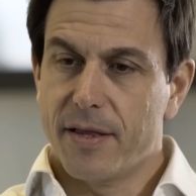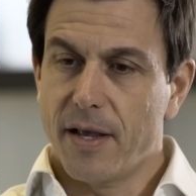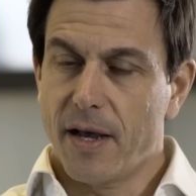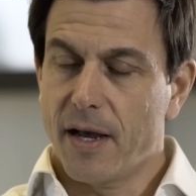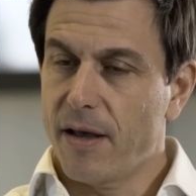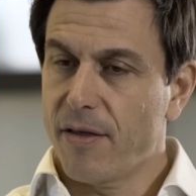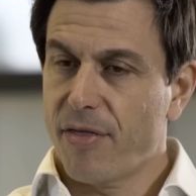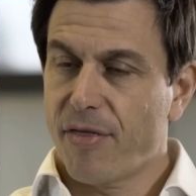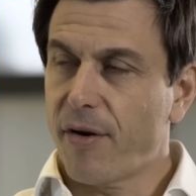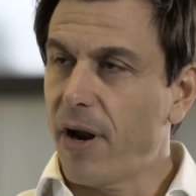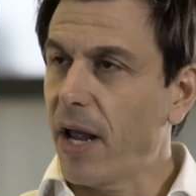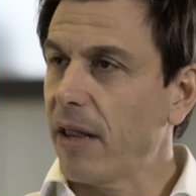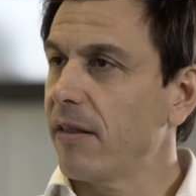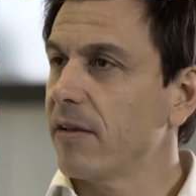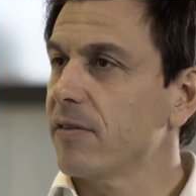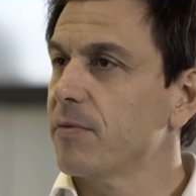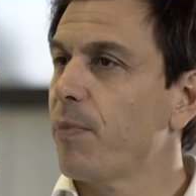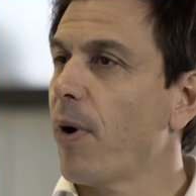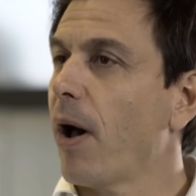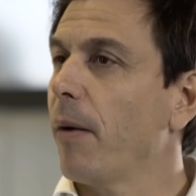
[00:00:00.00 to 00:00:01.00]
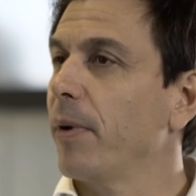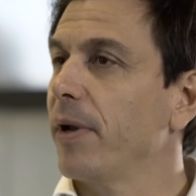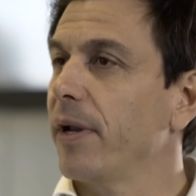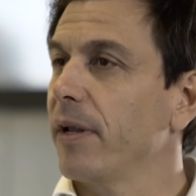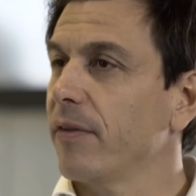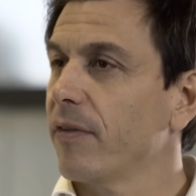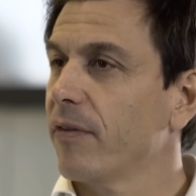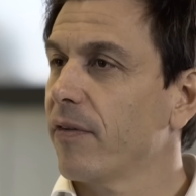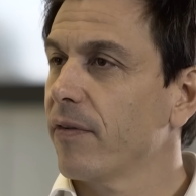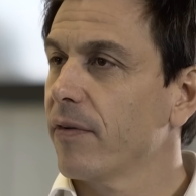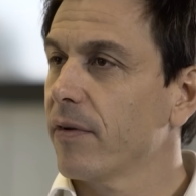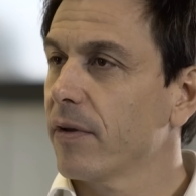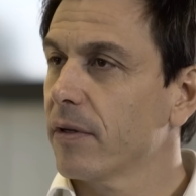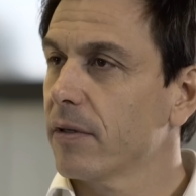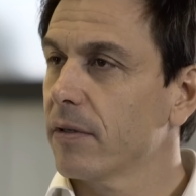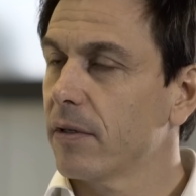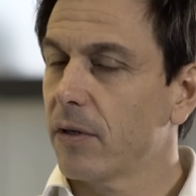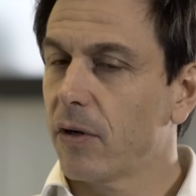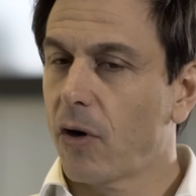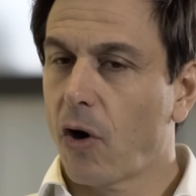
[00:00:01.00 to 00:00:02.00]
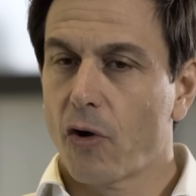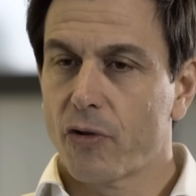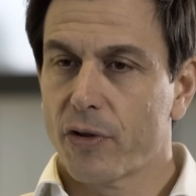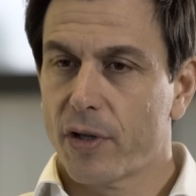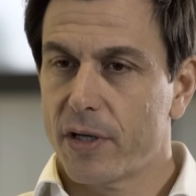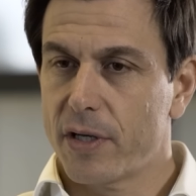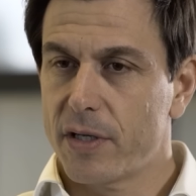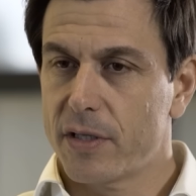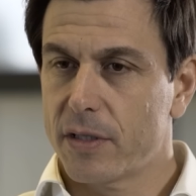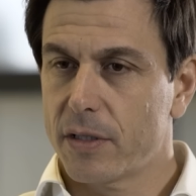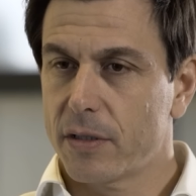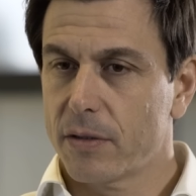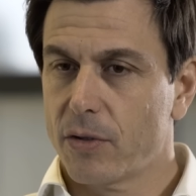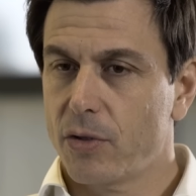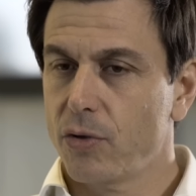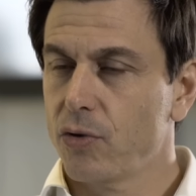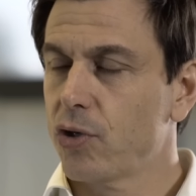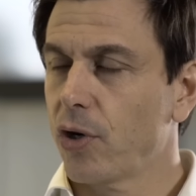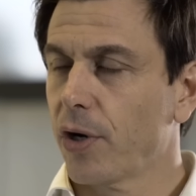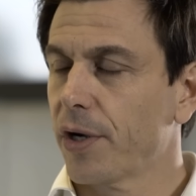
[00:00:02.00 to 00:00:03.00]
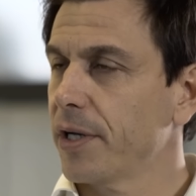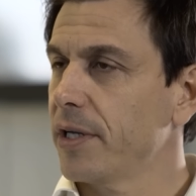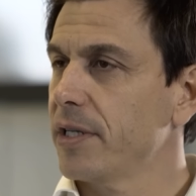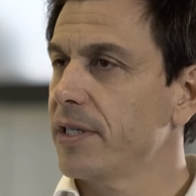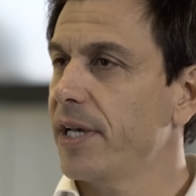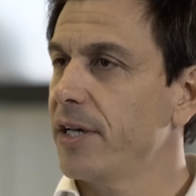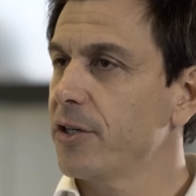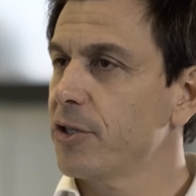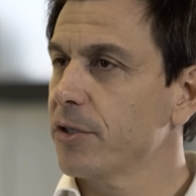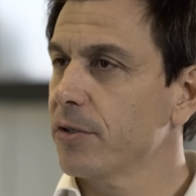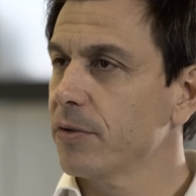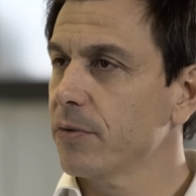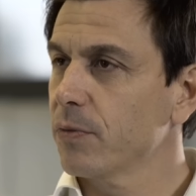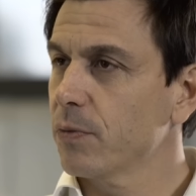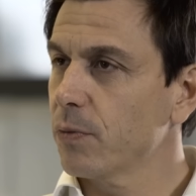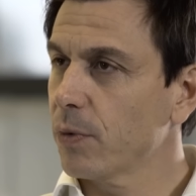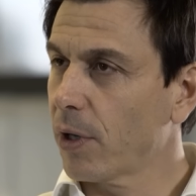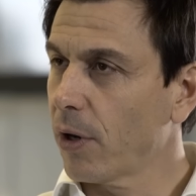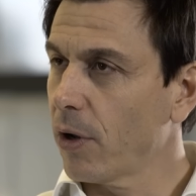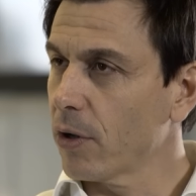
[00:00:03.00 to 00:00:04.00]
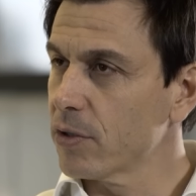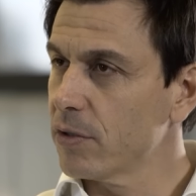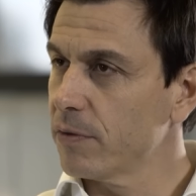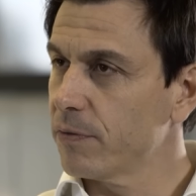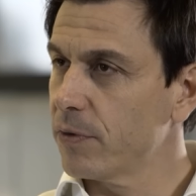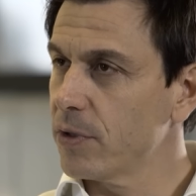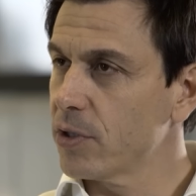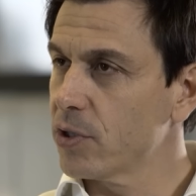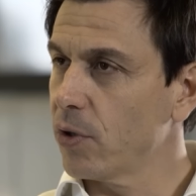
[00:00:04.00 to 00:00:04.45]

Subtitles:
The threat is permanent. Honda is a huge organization with lots of